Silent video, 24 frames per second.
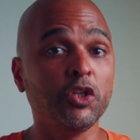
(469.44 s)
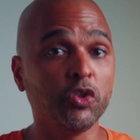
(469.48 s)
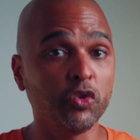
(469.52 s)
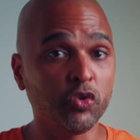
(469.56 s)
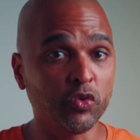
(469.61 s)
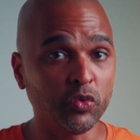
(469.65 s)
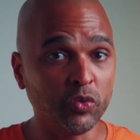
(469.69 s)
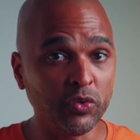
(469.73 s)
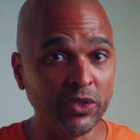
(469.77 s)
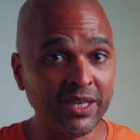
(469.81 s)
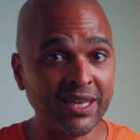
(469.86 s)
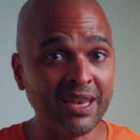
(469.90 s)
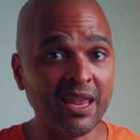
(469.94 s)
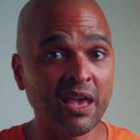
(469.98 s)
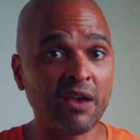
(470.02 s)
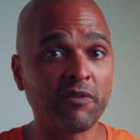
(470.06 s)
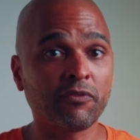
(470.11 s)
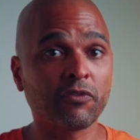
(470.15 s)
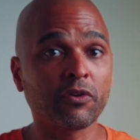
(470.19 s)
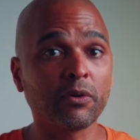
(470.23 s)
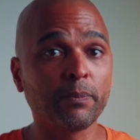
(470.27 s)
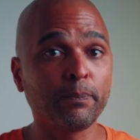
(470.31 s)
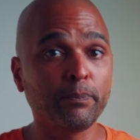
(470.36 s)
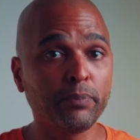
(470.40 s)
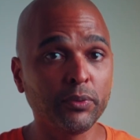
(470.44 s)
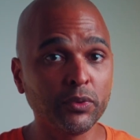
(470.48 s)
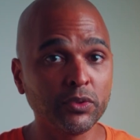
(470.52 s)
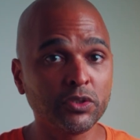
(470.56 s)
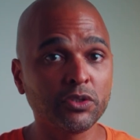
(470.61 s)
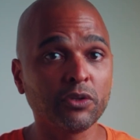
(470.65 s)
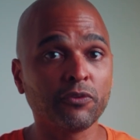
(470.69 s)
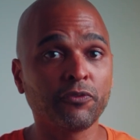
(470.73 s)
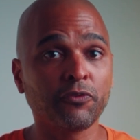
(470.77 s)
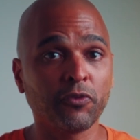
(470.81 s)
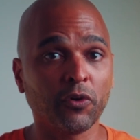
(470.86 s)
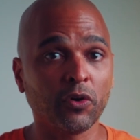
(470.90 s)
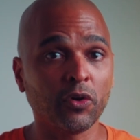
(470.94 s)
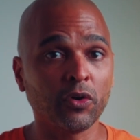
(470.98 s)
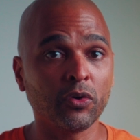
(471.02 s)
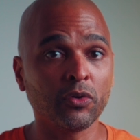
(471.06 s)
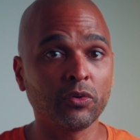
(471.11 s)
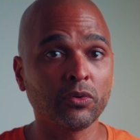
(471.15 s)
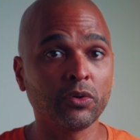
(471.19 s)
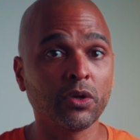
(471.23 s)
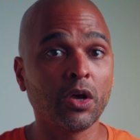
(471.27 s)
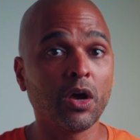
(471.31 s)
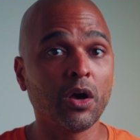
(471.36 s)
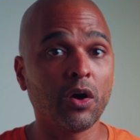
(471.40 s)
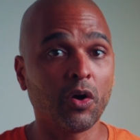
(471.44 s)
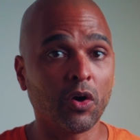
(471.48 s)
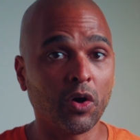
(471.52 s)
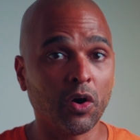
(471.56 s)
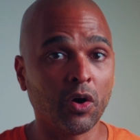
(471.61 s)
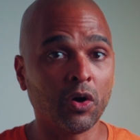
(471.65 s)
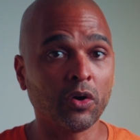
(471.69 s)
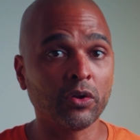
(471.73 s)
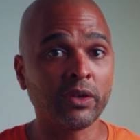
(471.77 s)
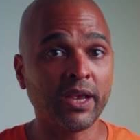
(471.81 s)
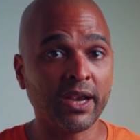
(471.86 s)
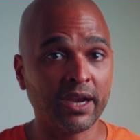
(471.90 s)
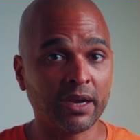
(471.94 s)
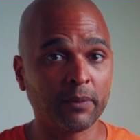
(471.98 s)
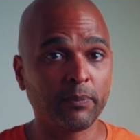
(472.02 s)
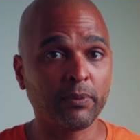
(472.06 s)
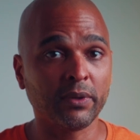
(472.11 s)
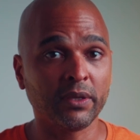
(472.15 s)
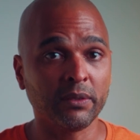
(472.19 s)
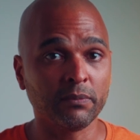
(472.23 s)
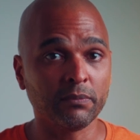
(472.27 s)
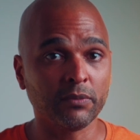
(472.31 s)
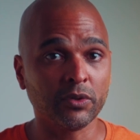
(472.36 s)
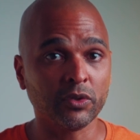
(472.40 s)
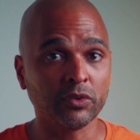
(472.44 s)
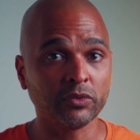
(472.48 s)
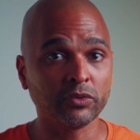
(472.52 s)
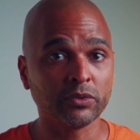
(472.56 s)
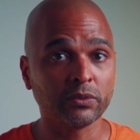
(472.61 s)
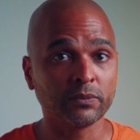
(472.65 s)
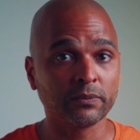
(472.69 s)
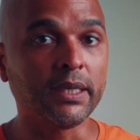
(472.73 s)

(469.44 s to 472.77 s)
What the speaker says: do never put your phone on airplane mode.